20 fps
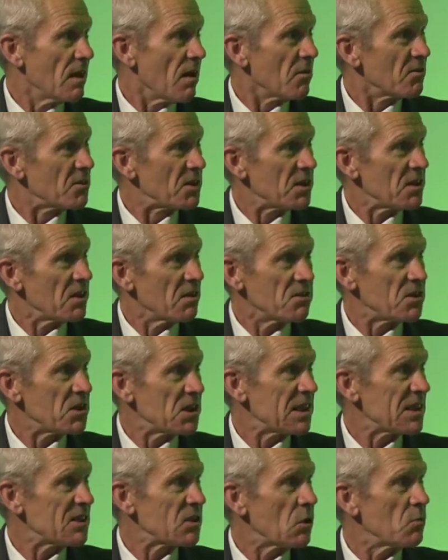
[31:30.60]
is it
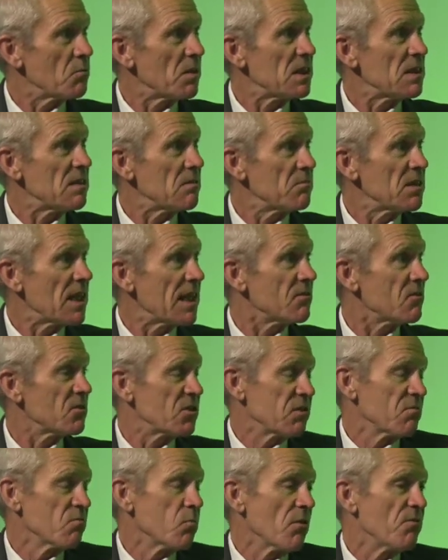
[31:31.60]
that so many,
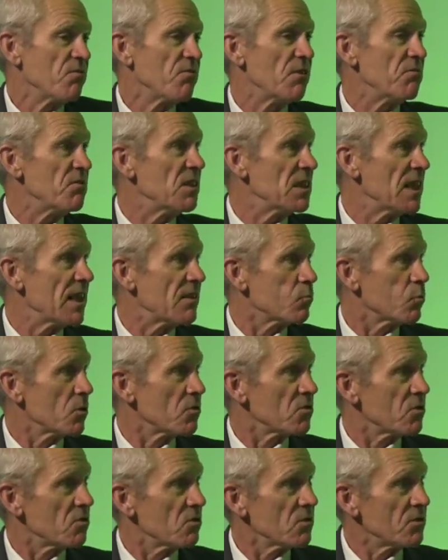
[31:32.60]
just 50
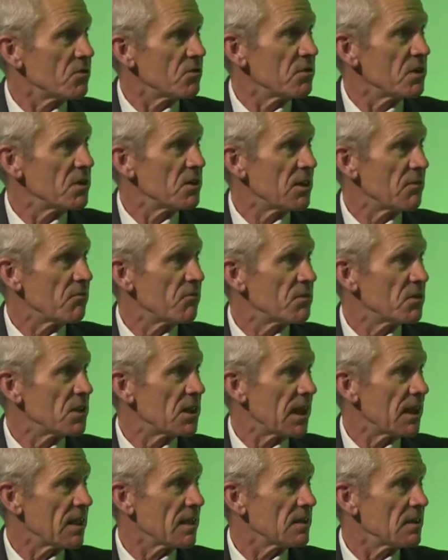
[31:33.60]
networks are all doing a different
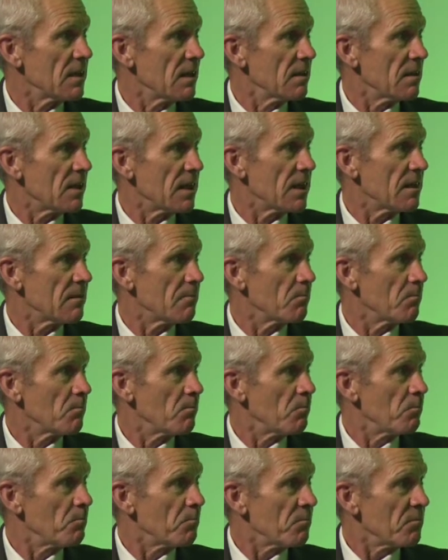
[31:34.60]
thing, and
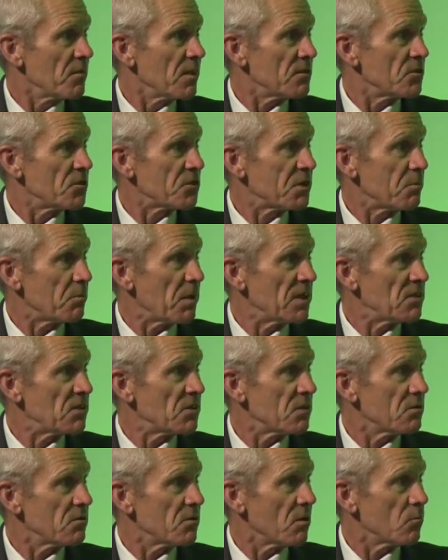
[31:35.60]
it just depends
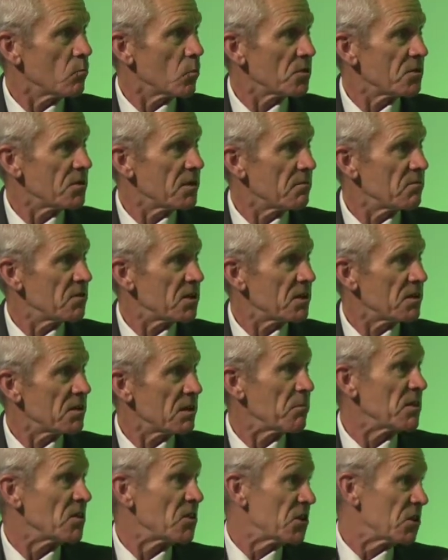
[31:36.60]
on what they decide? I
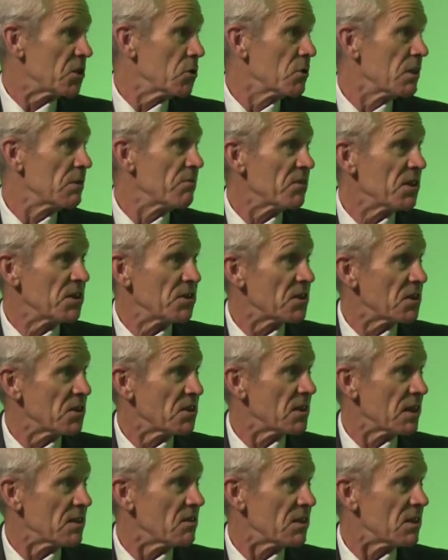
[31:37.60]
mean, Suzuki, for instance,
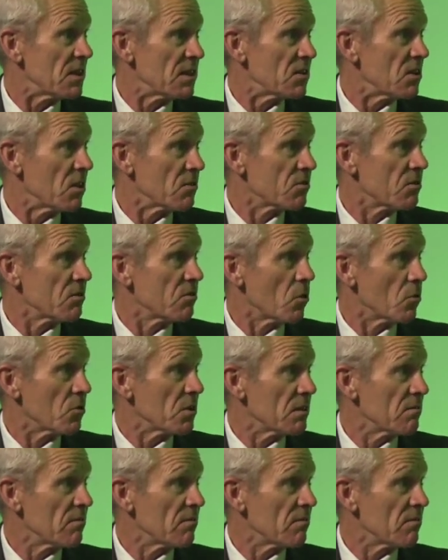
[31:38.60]
is not going